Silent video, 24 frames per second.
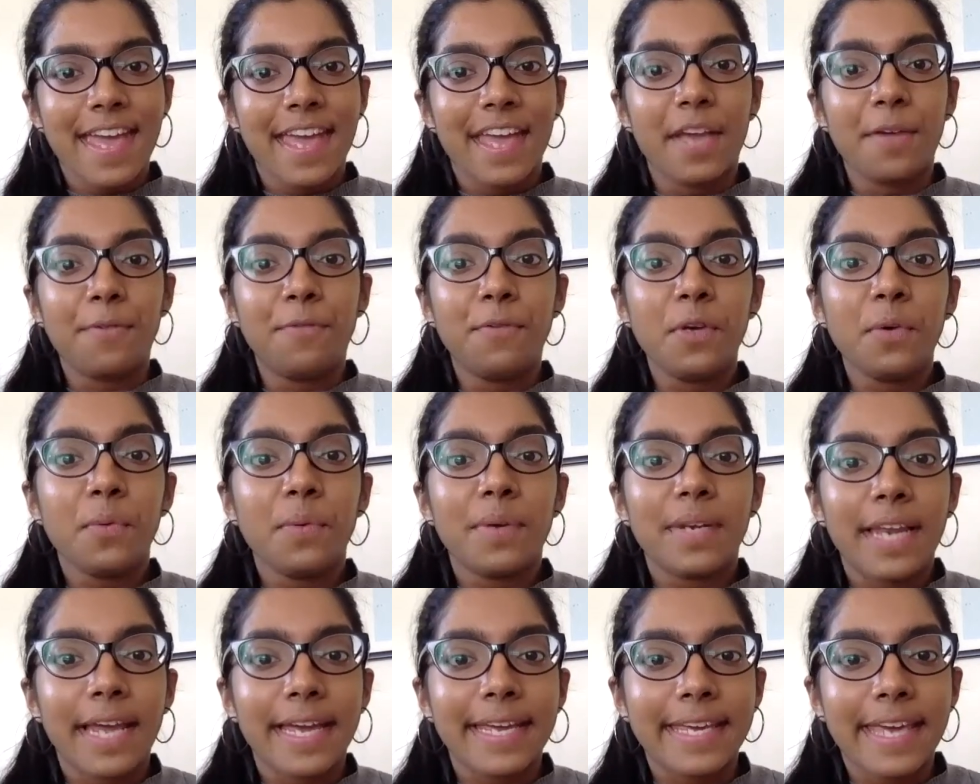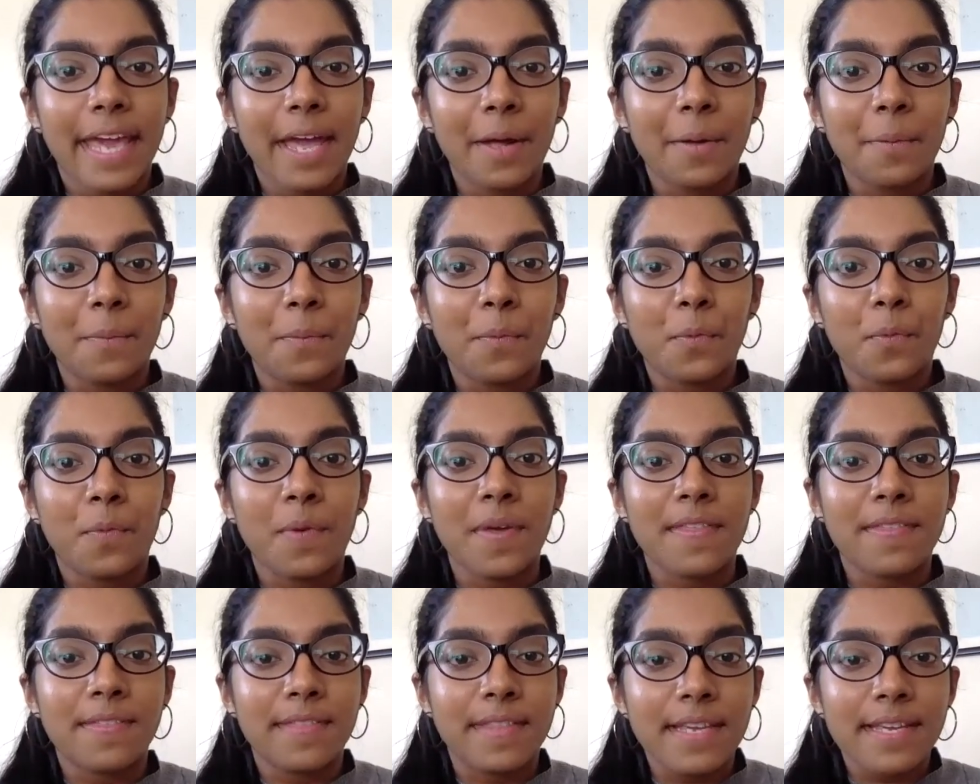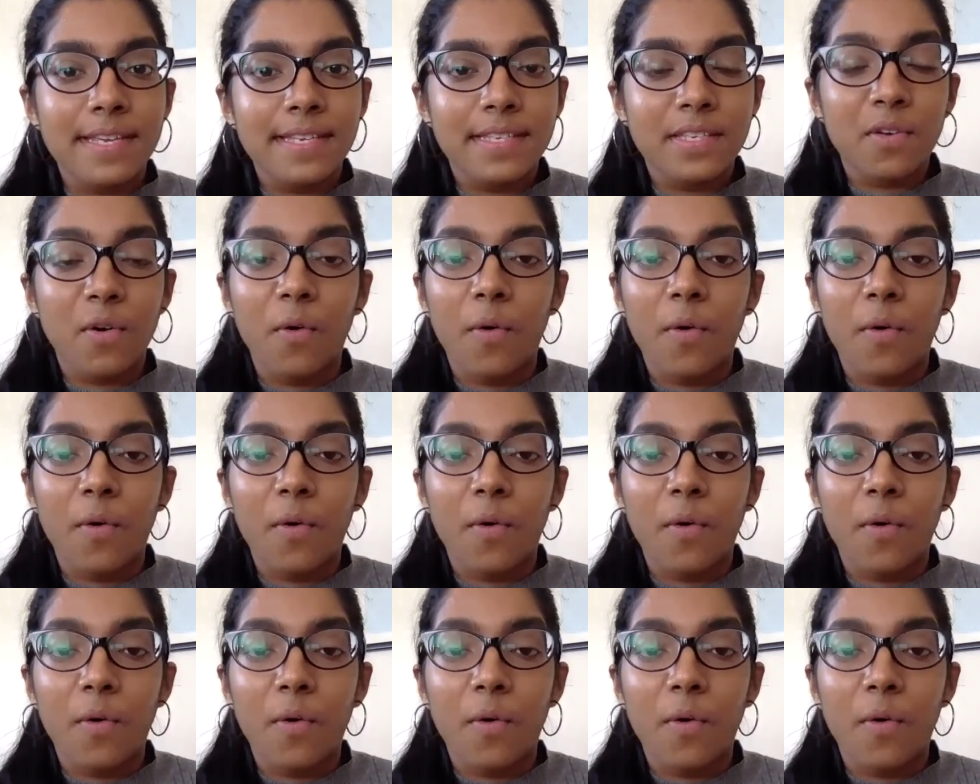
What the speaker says: If you would like help with this